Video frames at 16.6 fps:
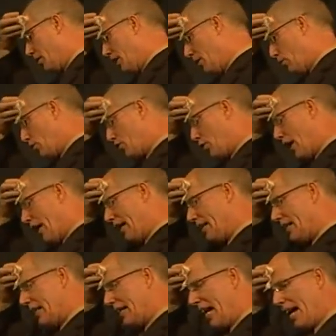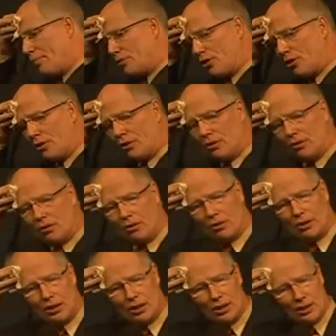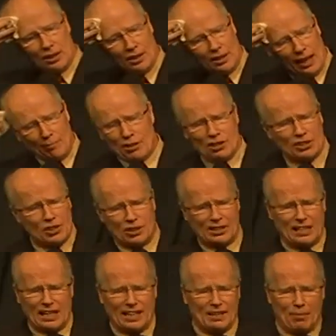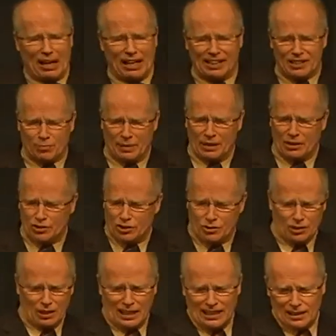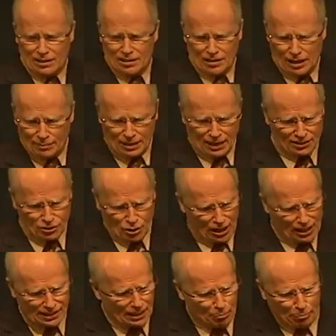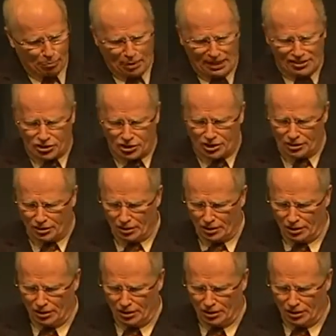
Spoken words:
they were trying to capture. I'm just going to tell you my experience. I'm not trying to impress you,